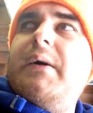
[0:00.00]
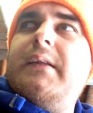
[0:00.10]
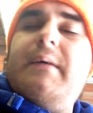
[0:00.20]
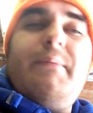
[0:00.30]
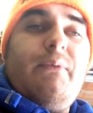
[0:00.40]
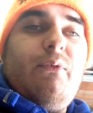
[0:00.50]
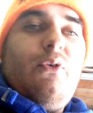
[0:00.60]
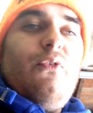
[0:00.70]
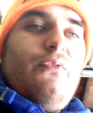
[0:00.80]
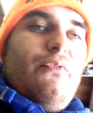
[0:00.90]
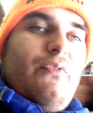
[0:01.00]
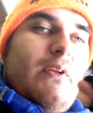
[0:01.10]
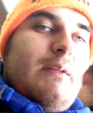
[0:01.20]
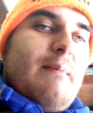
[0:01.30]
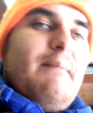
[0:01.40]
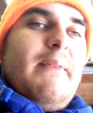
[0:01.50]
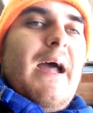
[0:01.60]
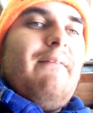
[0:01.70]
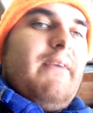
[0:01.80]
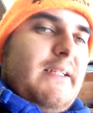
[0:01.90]
on top of the roof, and then maybe
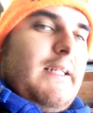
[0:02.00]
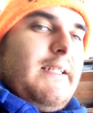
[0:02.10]
that would ex-